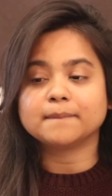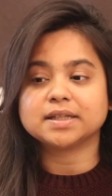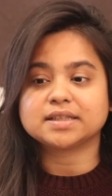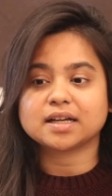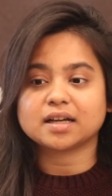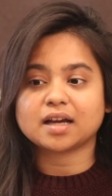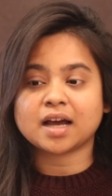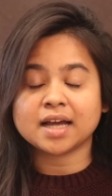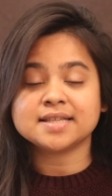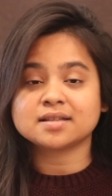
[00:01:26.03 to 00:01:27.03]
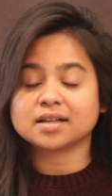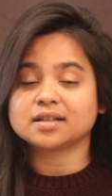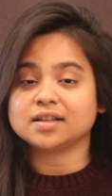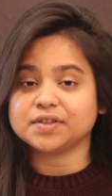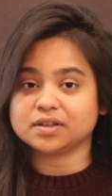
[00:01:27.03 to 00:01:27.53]
But I
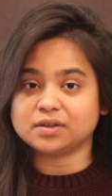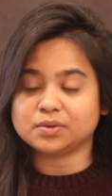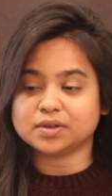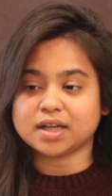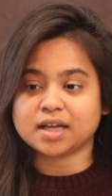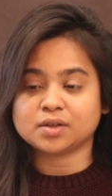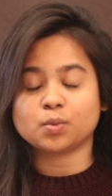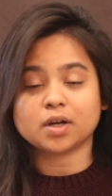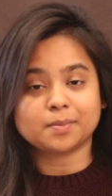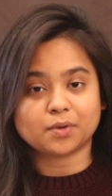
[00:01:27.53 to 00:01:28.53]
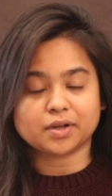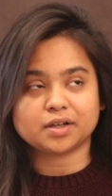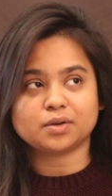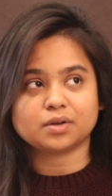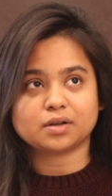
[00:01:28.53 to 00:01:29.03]
started living alone at one point